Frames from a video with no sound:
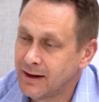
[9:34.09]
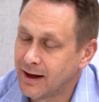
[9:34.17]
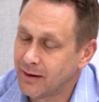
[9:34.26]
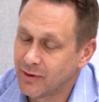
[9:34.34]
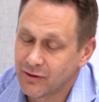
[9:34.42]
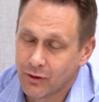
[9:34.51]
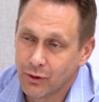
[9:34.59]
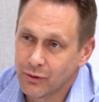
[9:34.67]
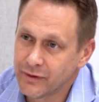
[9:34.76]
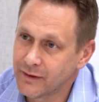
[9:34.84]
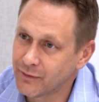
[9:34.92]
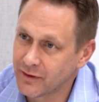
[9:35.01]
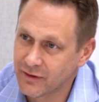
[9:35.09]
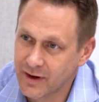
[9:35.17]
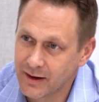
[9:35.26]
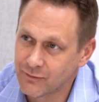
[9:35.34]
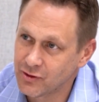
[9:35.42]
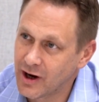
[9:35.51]
Um, it's a whole different
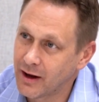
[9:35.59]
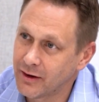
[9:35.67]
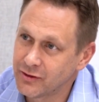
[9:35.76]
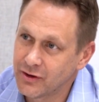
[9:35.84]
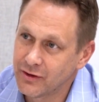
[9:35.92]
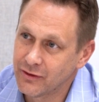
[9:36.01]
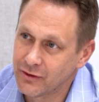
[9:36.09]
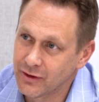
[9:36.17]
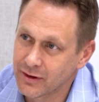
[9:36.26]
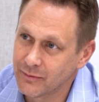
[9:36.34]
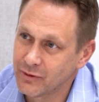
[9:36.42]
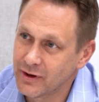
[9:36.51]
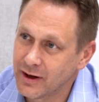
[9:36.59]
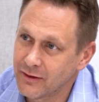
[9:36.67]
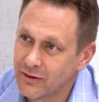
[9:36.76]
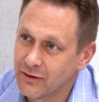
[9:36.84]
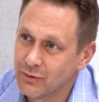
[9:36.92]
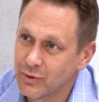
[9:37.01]
set of challenges and
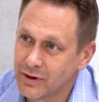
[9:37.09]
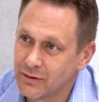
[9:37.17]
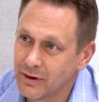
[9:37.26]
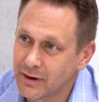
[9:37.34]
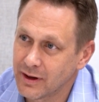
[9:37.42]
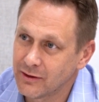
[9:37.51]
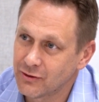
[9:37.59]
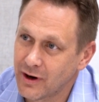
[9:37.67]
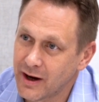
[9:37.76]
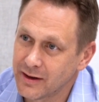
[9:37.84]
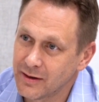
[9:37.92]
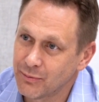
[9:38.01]
circumstances when you look at trying